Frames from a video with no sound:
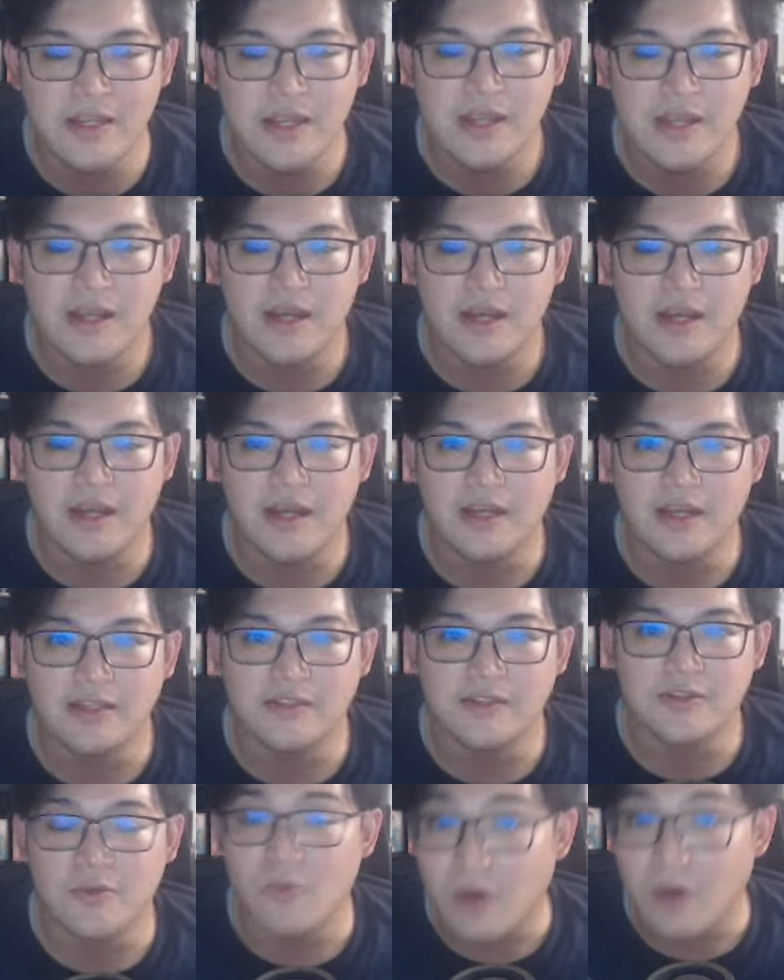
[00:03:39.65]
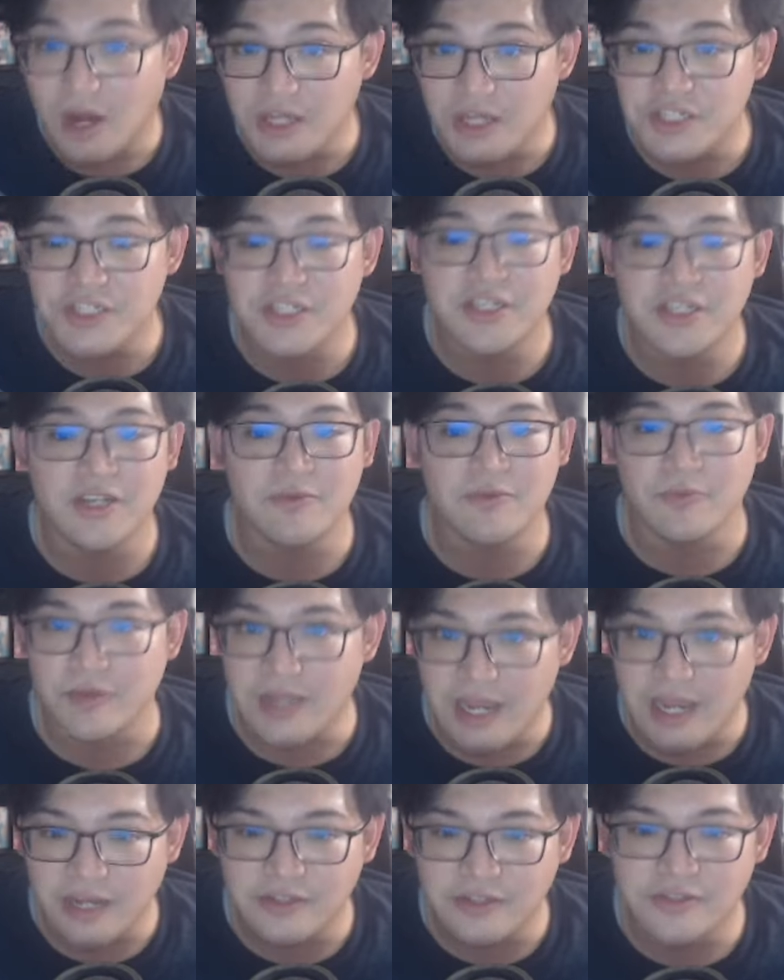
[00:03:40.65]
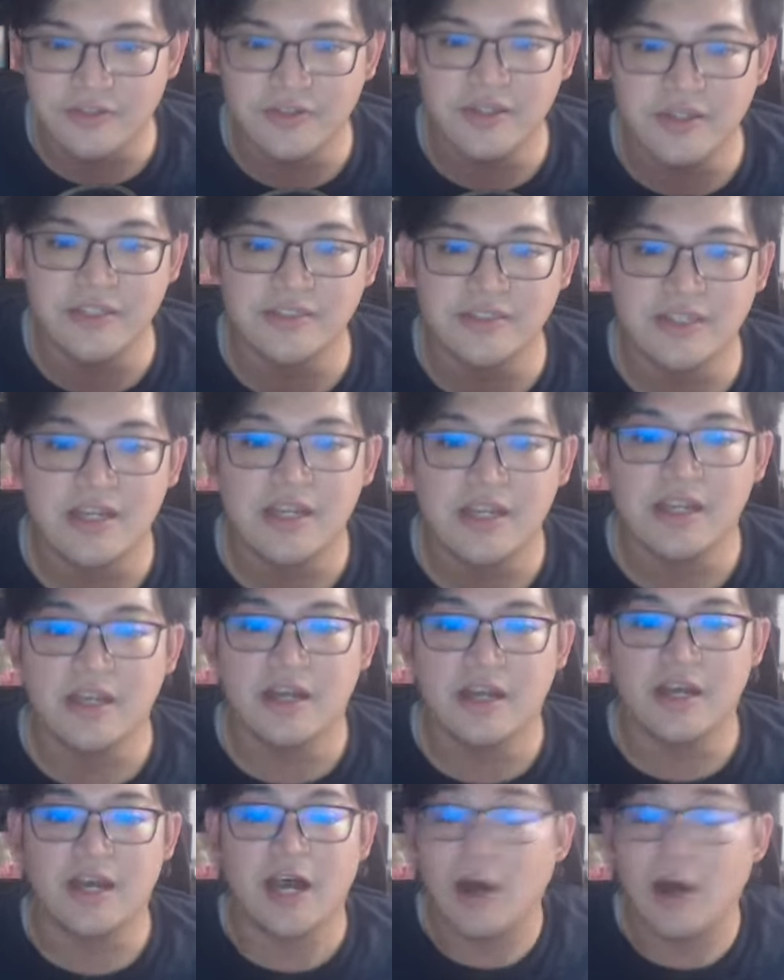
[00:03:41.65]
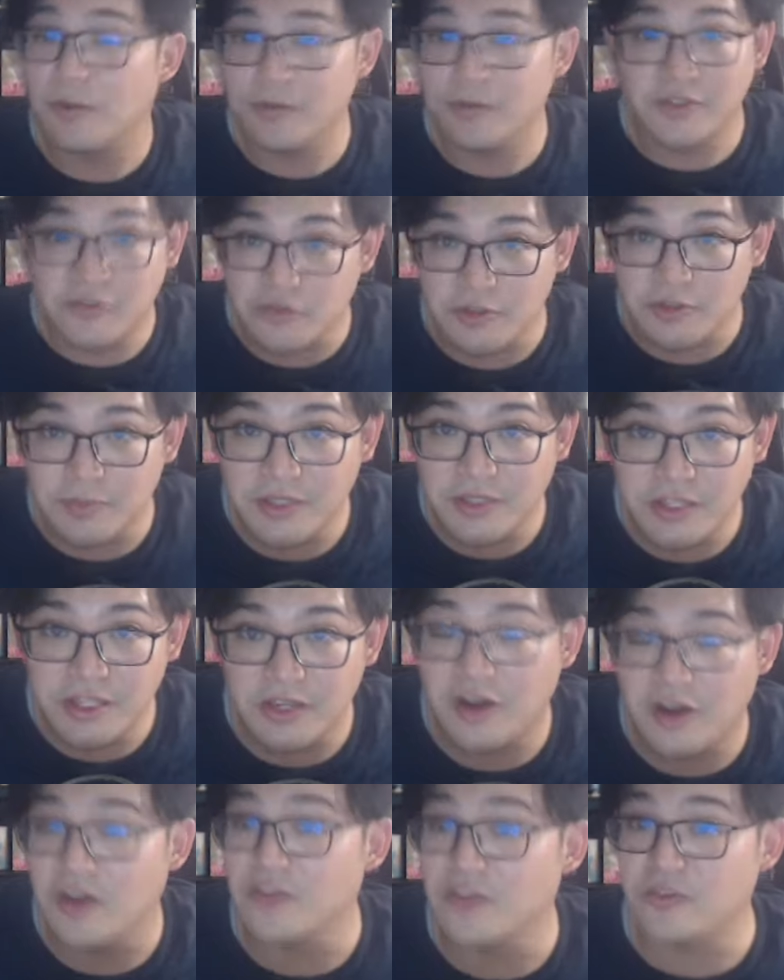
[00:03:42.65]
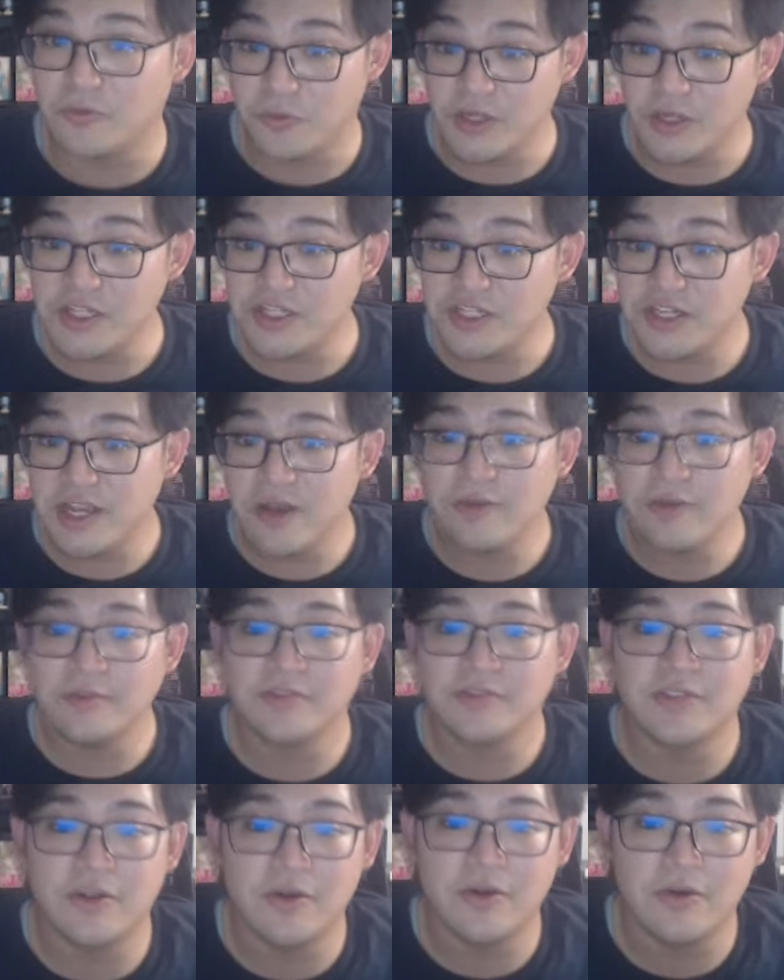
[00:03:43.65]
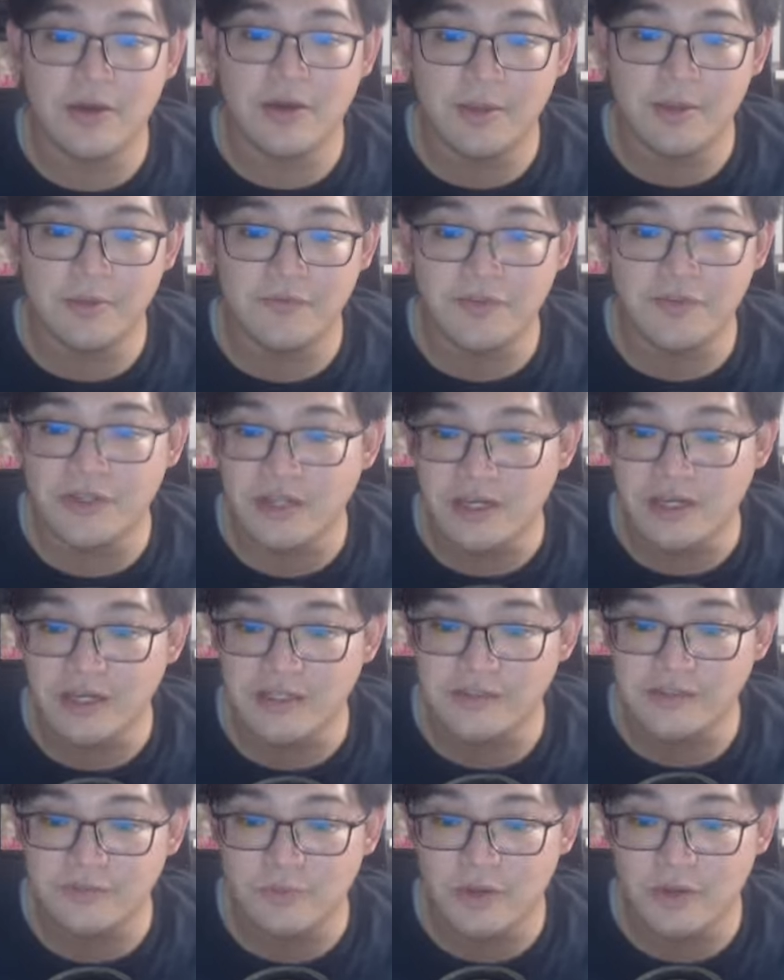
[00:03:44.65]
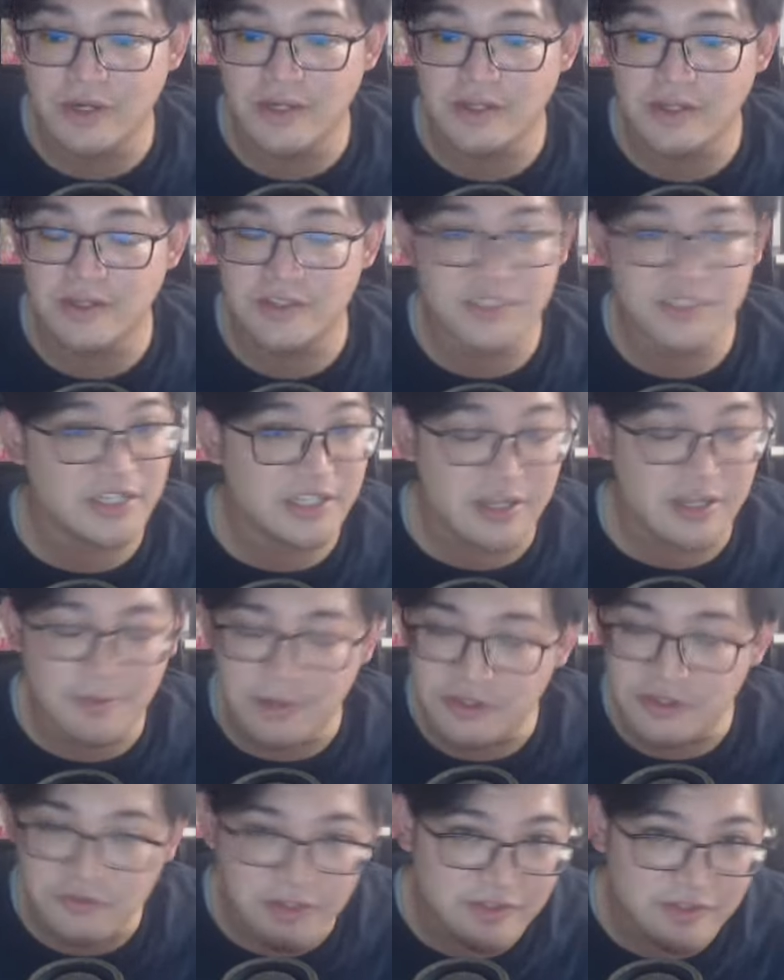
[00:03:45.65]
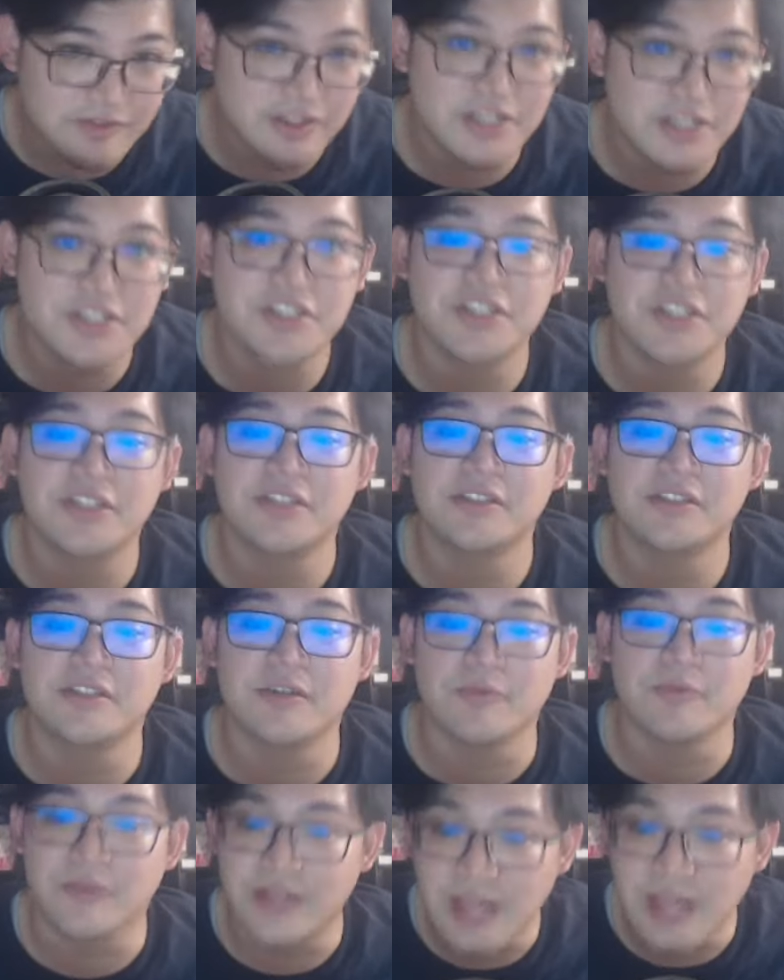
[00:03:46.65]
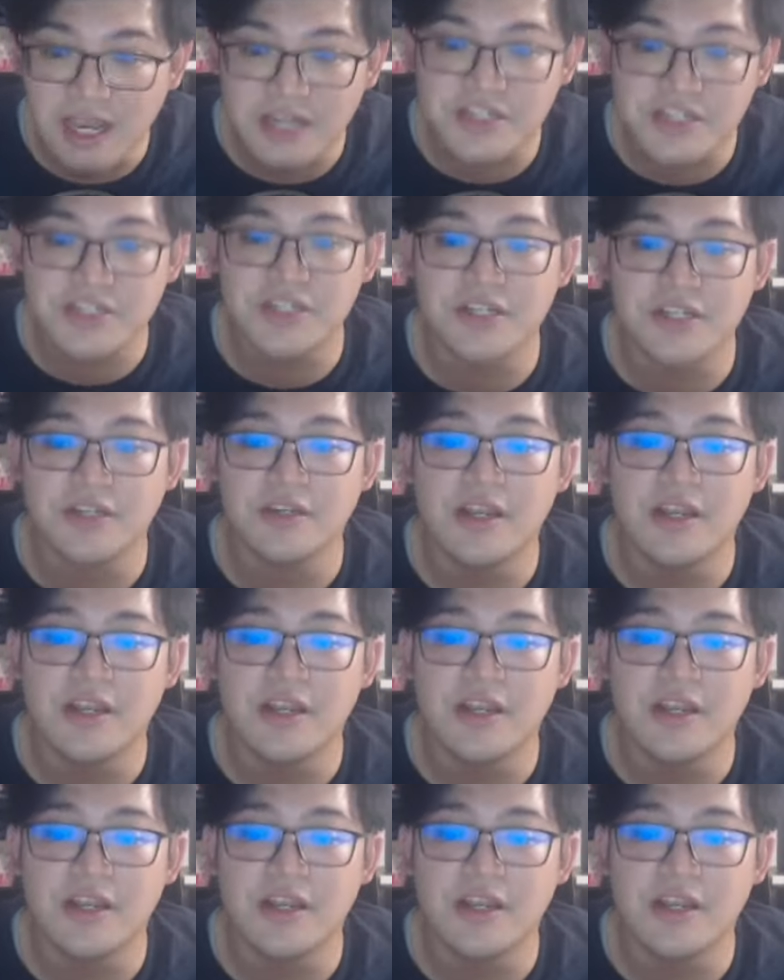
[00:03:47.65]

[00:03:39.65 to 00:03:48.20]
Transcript: uh, to watch it and react to it. Uh, I'll be streaming it on Twitch now. So um, if you guys want to check out my translations and reaction,